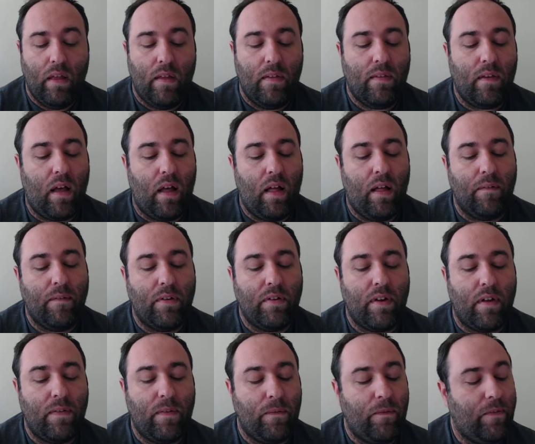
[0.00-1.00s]
So Oliver
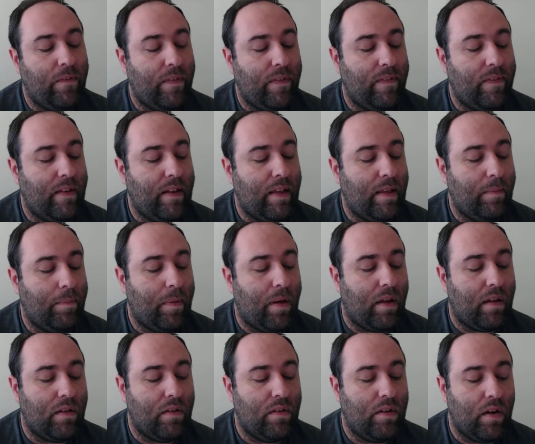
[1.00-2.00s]
talks to Felicity
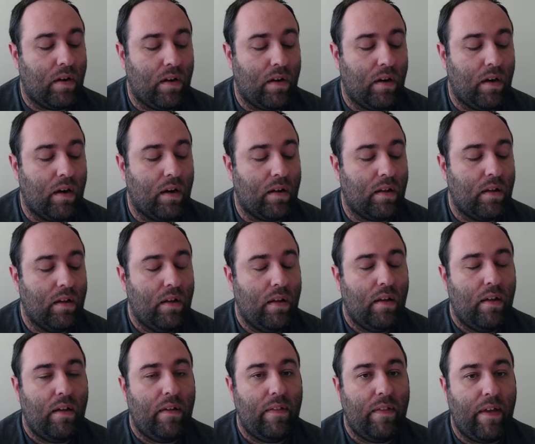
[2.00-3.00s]
about Darhk
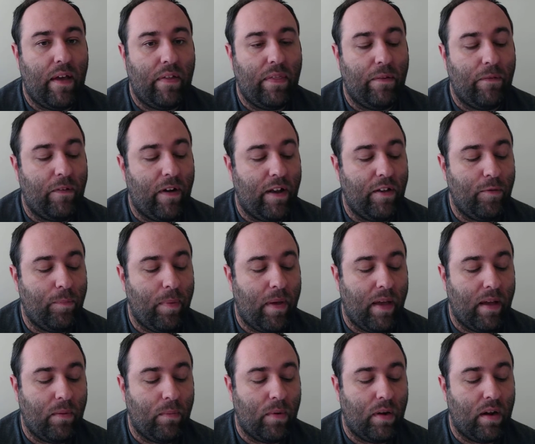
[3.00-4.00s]
yeah, it's a
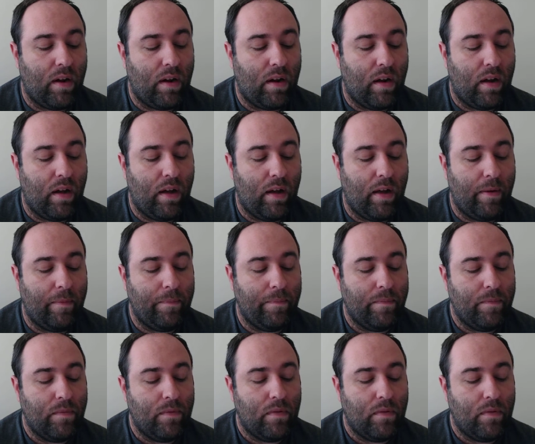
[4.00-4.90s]
flashback where um,